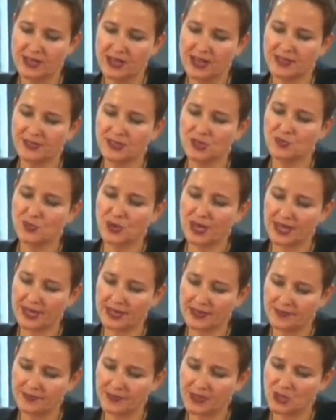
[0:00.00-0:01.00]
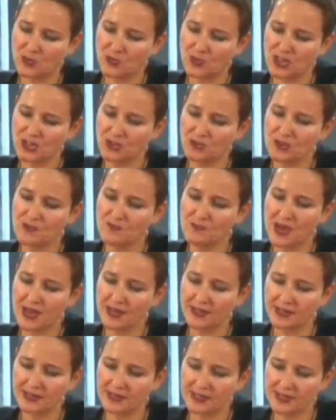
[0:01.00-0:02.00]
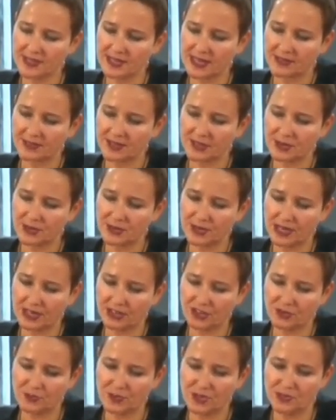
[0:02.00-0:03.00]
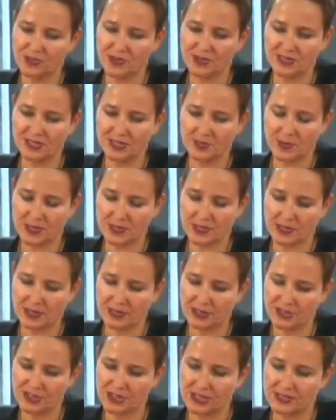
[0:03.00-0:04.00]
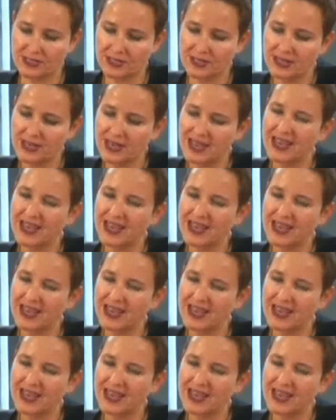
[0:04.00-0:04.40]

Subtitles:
and the way in which we might understand the connection between these pathologies